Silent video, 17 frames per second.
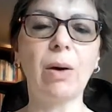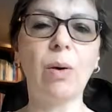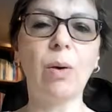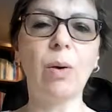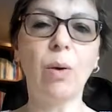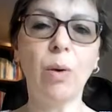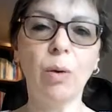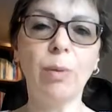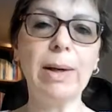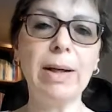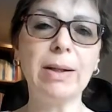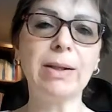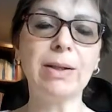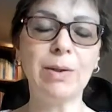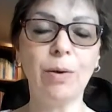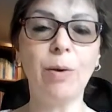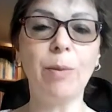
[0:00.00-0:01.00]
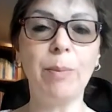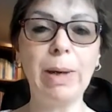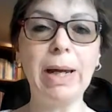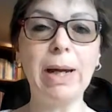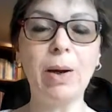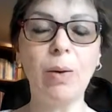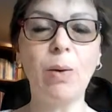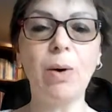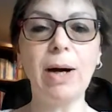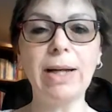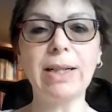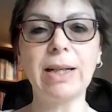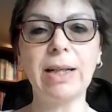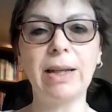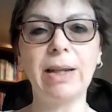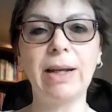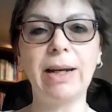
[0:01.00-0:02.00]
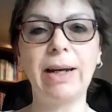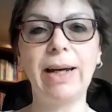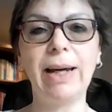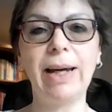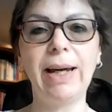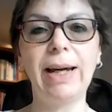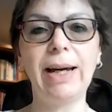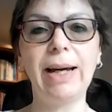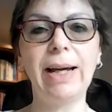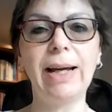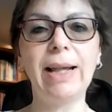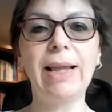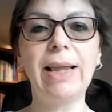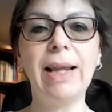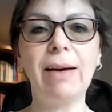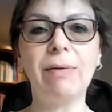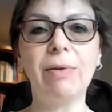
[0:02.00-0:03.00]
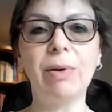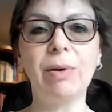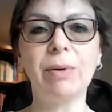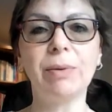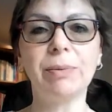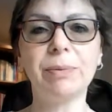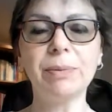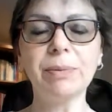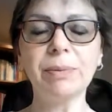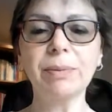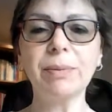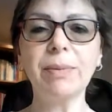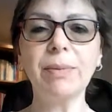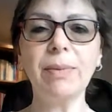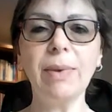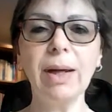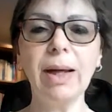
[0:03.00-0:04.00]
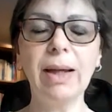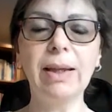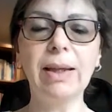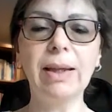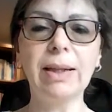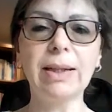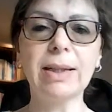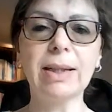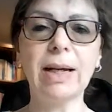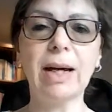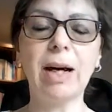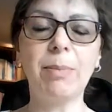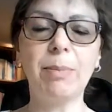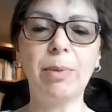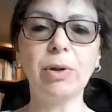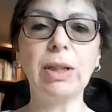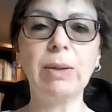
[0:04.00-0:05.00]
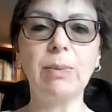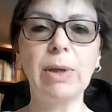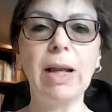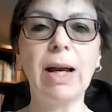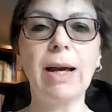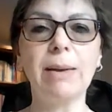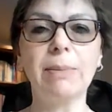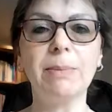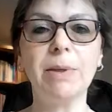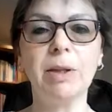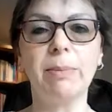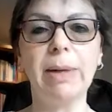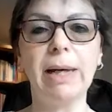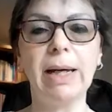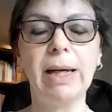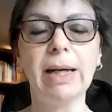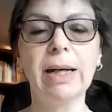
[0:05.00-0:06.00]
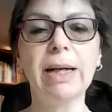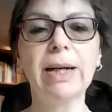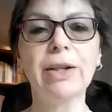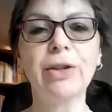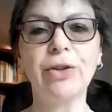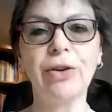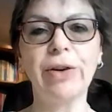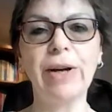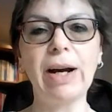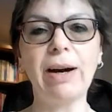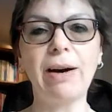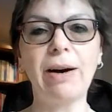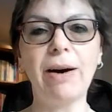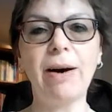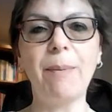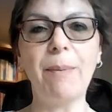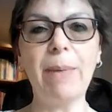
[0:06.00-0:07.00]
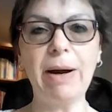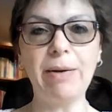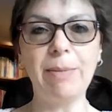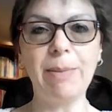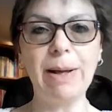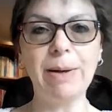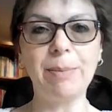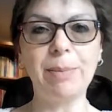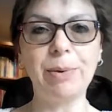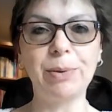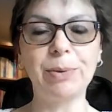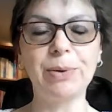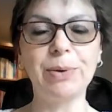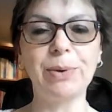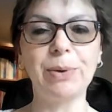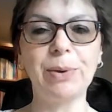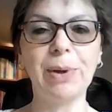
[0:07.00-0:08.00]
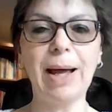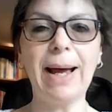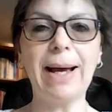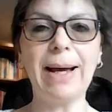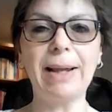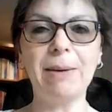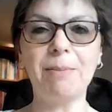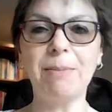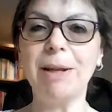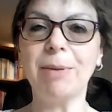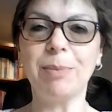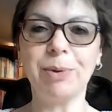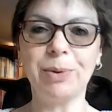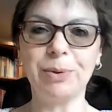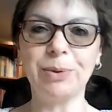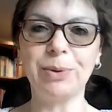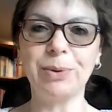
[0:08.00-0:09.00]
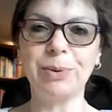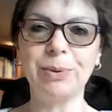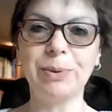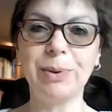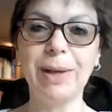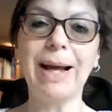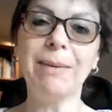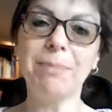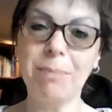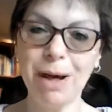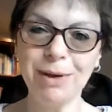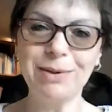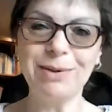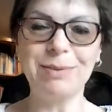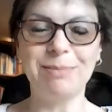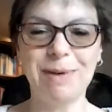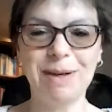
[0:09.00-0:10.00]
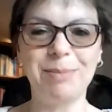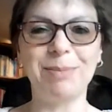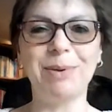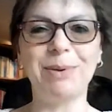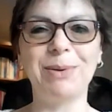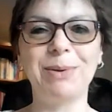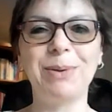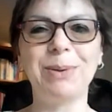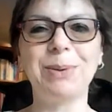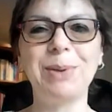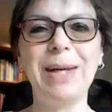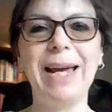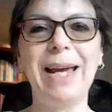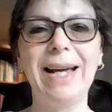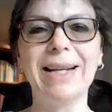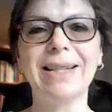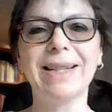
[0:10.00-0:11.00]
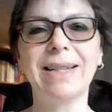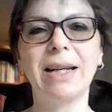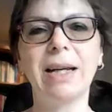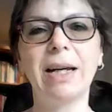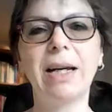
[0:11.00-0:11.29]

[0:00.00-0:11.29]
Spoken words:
hormones not being quite at the level that our body would like them to be during our perimenopausal and menopausal and postmenopausal years.